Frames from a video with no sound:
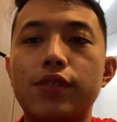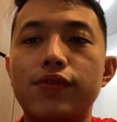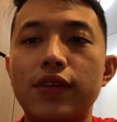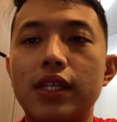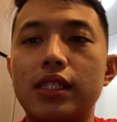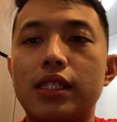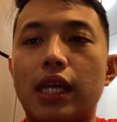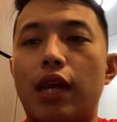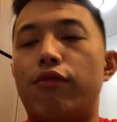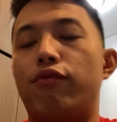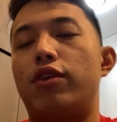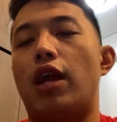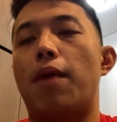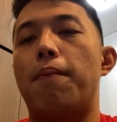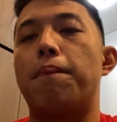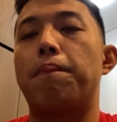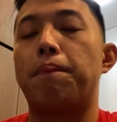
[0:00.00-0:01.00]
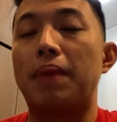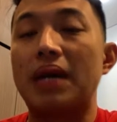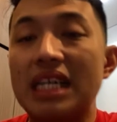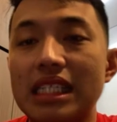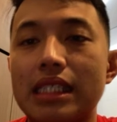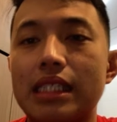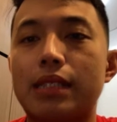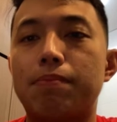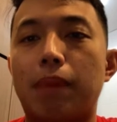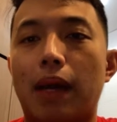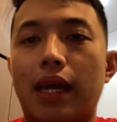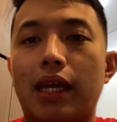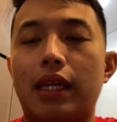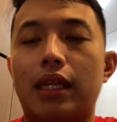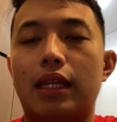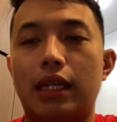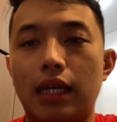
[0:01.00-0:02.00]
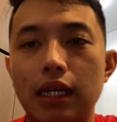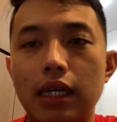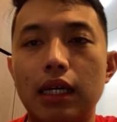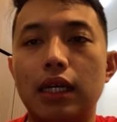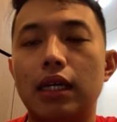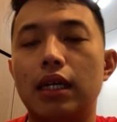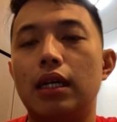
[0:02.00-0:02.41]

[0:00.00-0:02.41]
first and reimbursed by the